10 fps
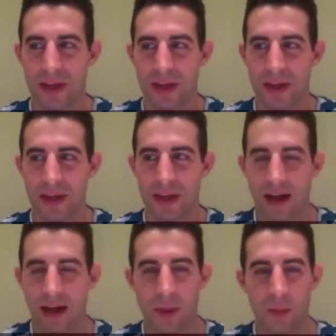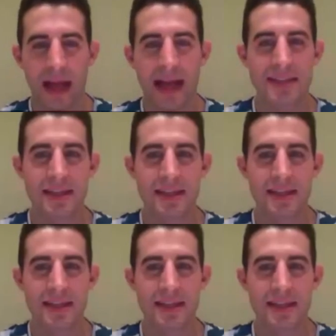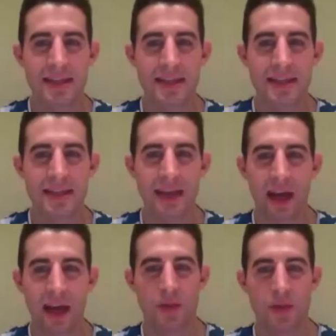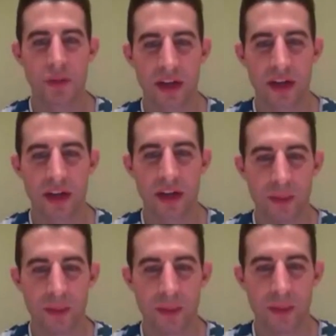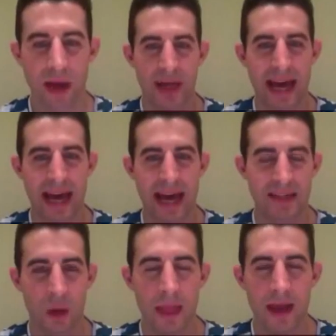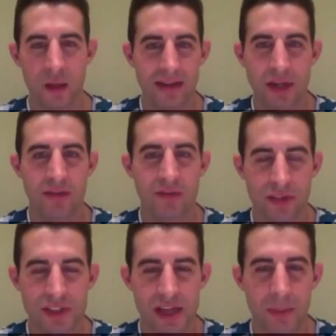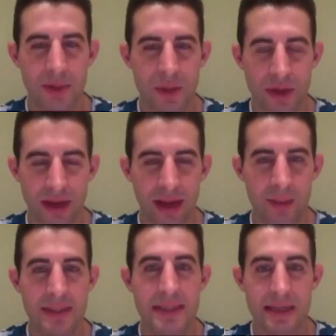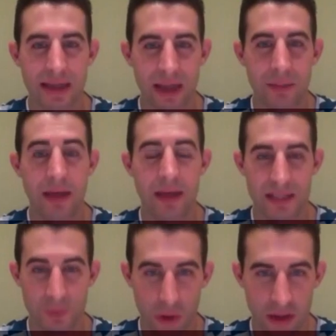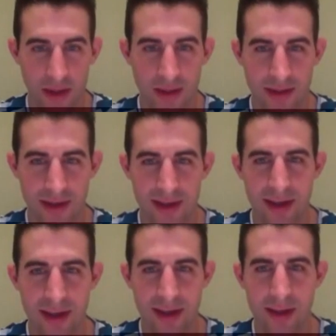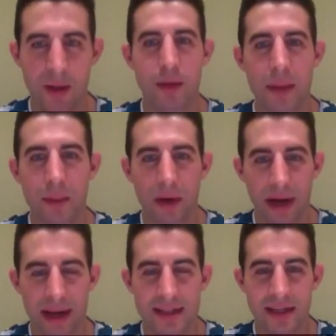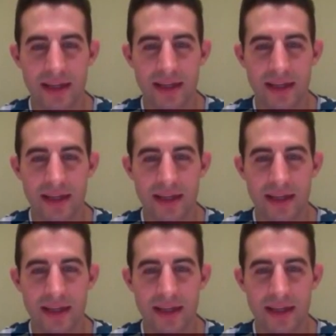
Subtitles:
And then last thing I just want to hear about, then we're going to go to U.S. opportunity to come and see the company this morning with Brent Bryson.